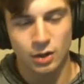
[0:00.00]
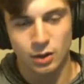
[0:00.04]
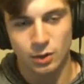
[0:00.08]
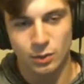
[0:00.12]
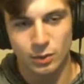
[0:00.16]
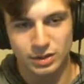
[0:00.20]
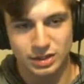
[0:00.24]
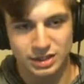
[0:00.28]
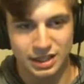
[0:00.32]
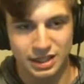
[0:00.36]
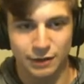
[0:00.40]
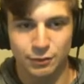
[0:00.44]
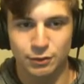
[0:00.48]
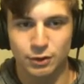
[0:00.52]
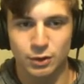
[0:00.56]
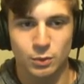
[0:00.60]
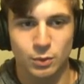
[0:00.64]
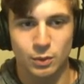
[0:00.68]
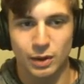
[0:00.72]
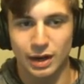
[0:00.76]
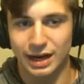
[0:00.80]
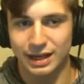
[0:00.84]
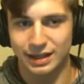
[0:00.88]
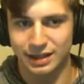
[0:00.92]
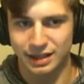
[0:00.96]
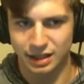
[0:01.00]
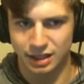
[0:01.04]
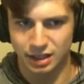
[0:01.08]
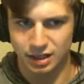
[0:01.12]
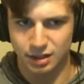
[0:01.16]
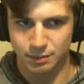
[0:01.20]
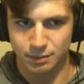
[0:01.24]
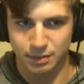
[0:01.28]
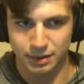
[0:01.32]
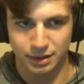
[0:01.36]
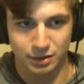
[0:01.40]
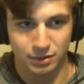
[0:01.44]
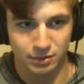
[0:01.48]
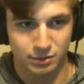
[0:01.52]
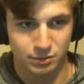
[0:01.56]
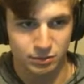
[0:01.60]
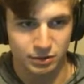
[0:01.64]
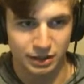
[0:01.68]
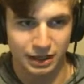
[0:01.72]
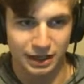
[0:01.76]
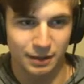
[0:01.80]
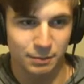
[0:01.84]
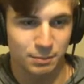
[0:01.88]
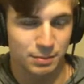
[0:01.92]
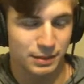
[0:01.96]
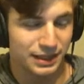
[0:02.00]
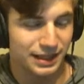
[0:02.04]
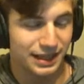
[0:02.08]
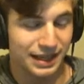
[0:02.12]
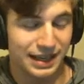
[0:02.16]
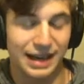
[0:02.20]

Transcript: which is definitely why I think it could be a rank B.